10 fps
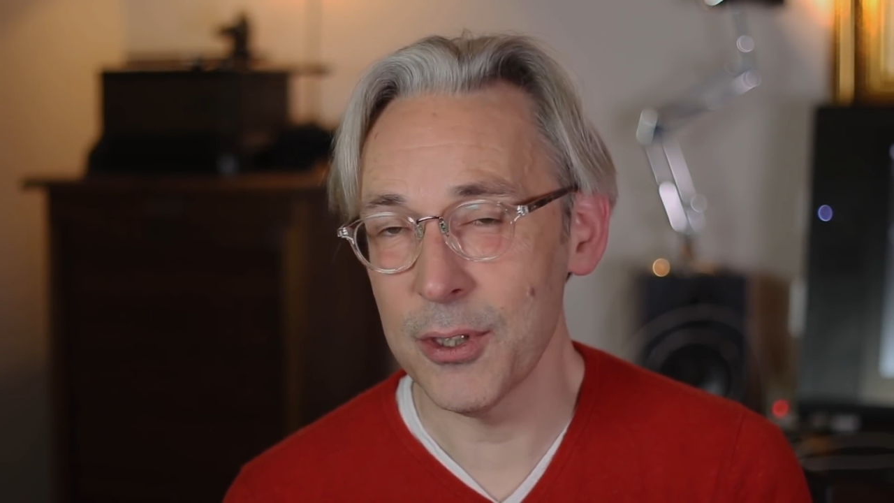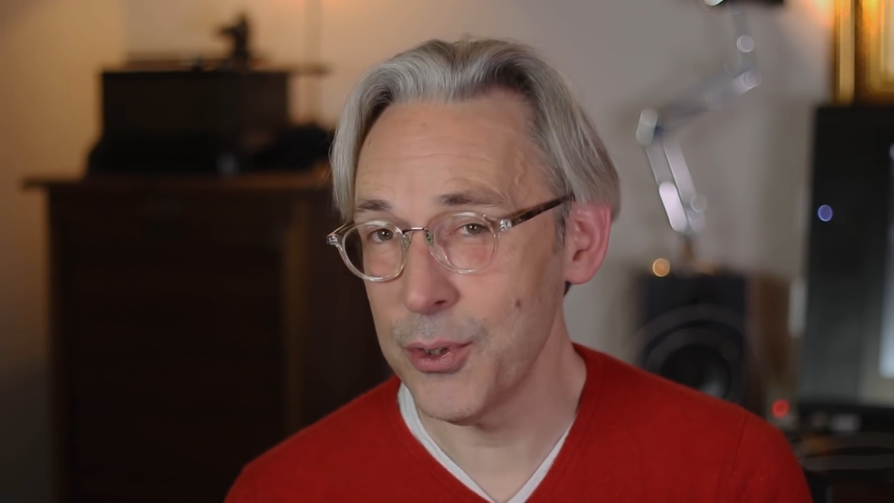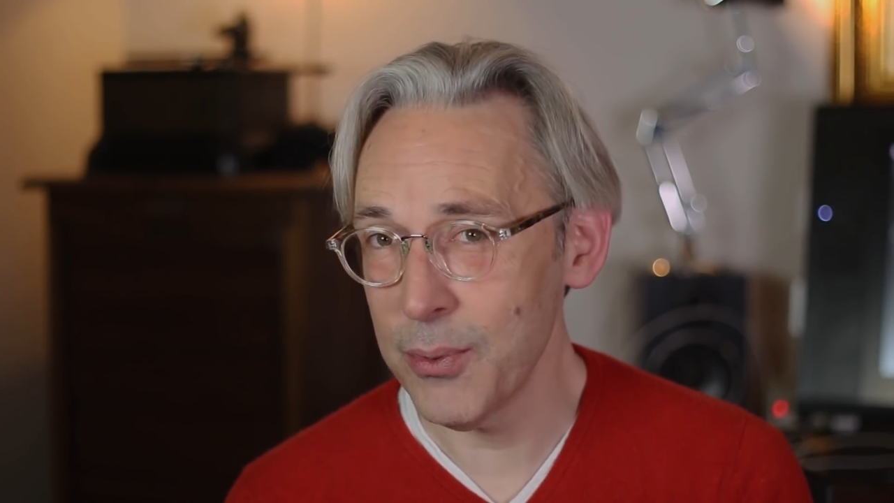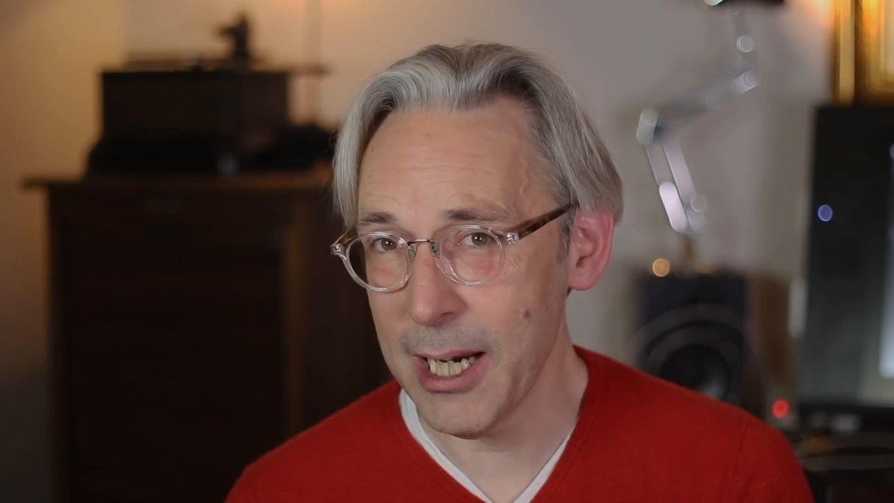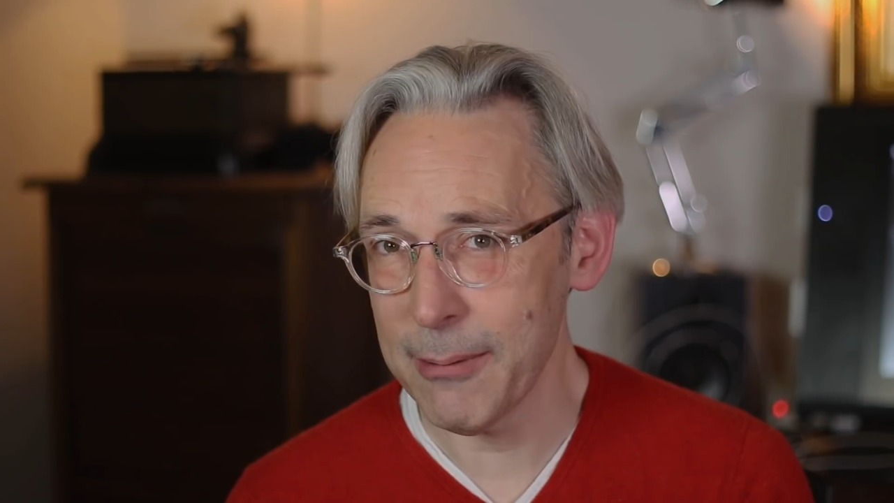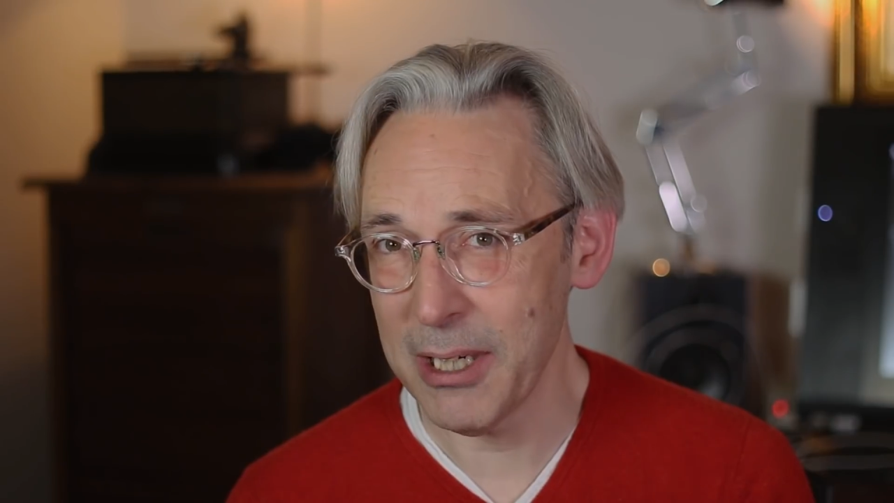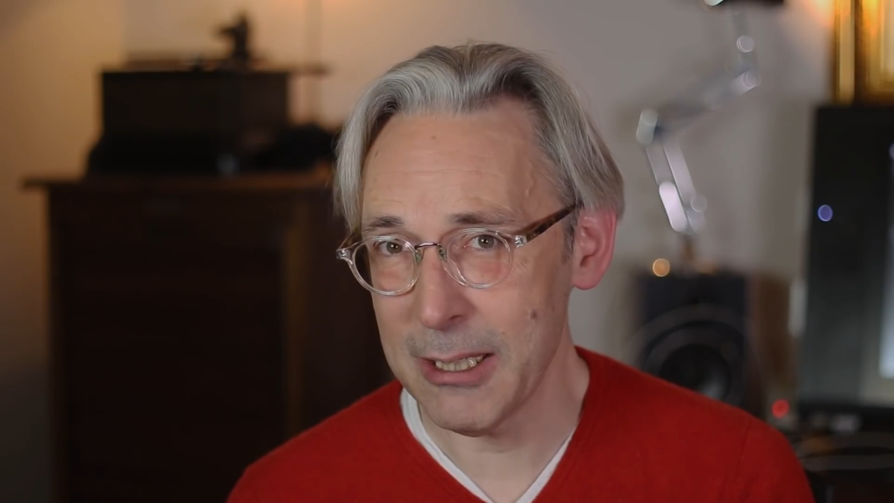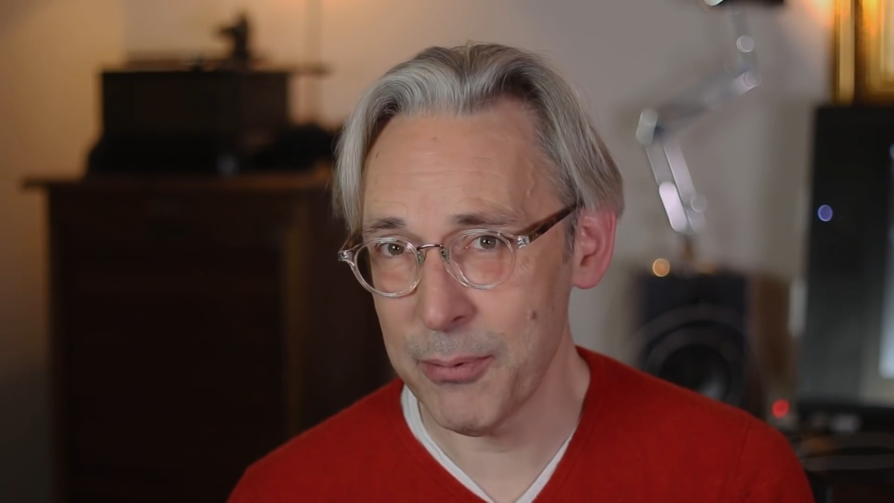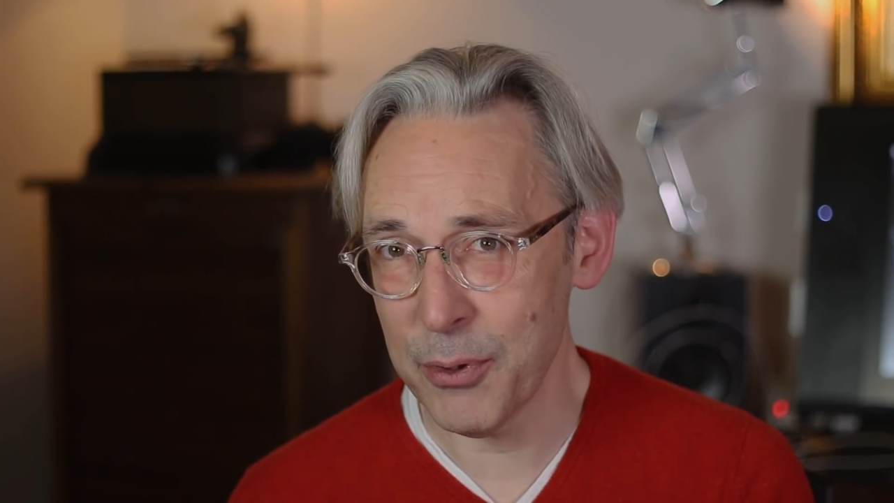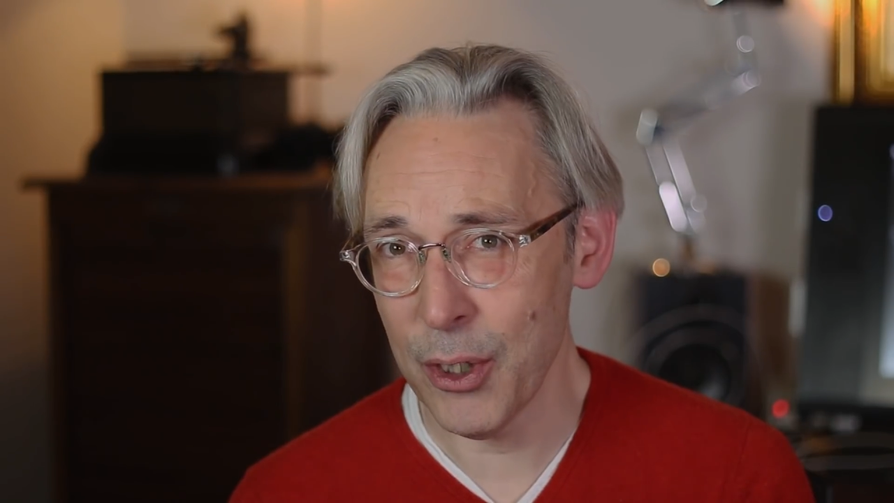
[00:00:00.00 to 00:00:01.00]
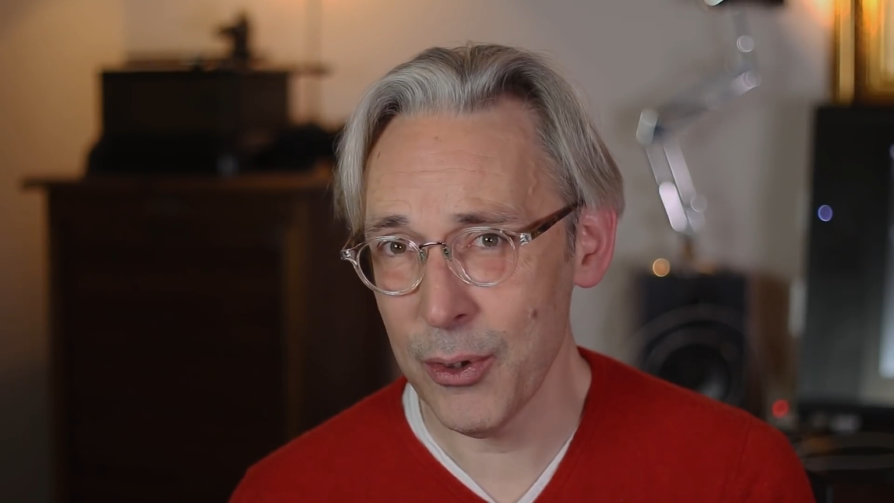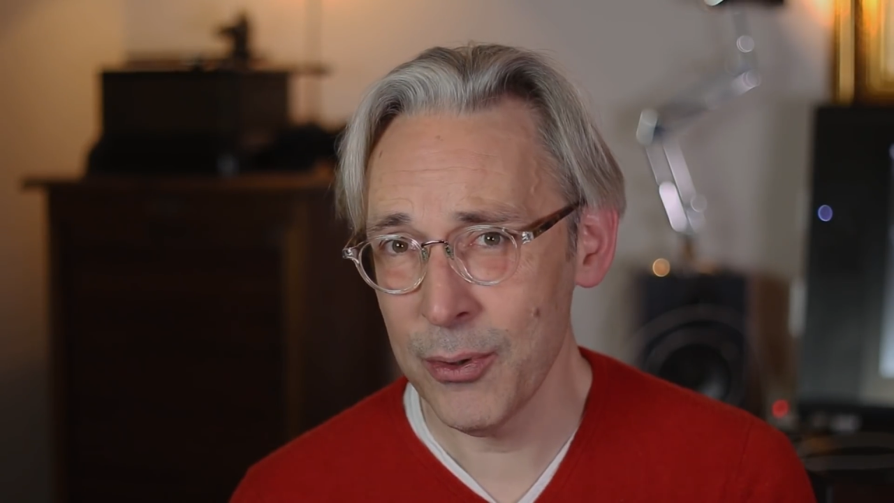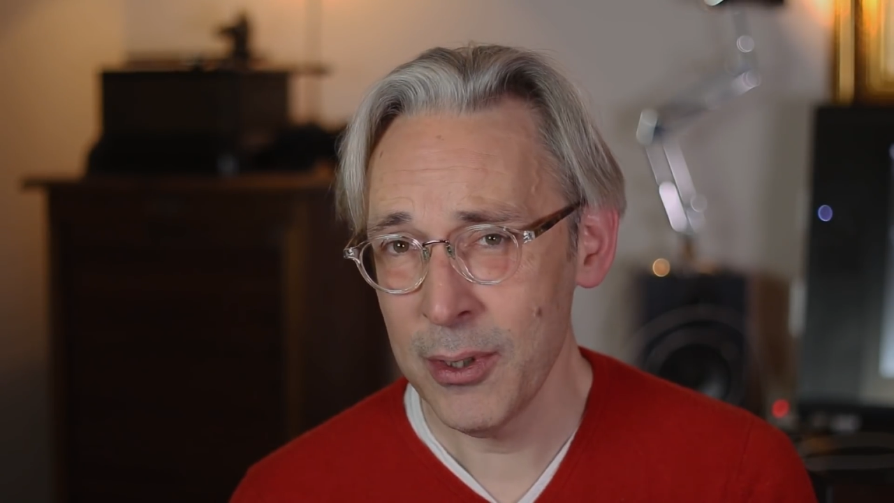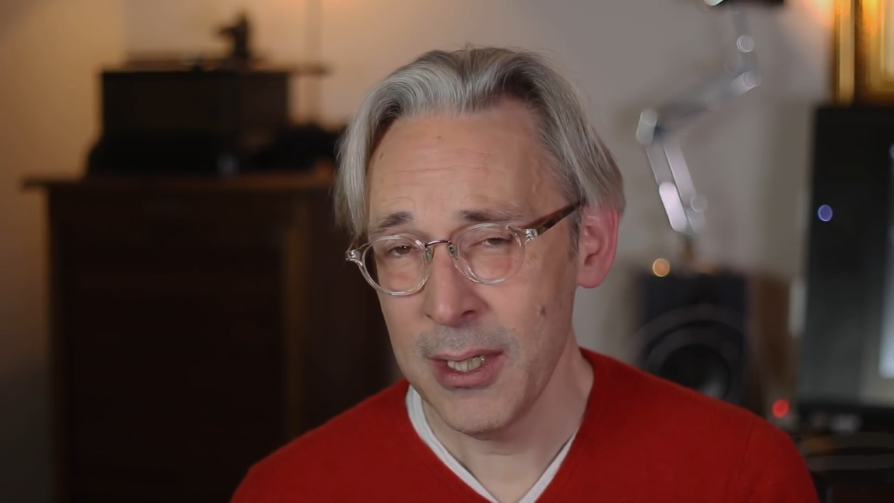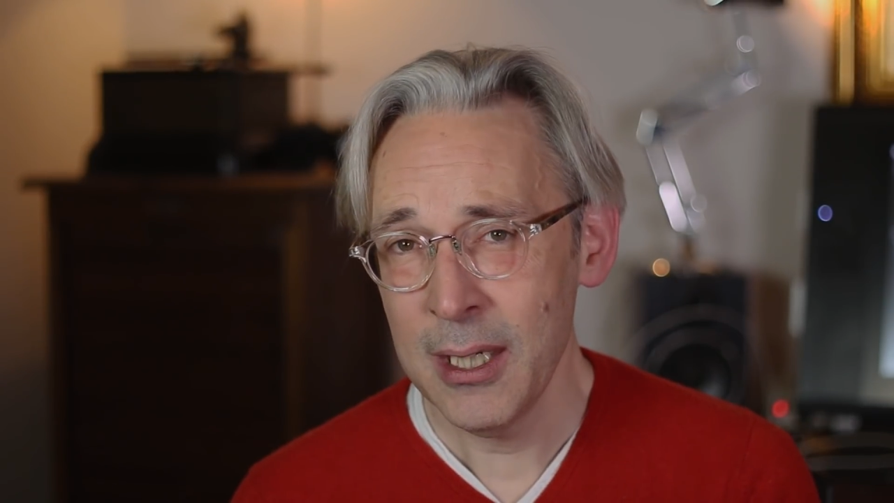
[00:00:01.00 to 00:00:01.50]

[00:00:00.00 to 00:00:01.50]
new iPad Pro.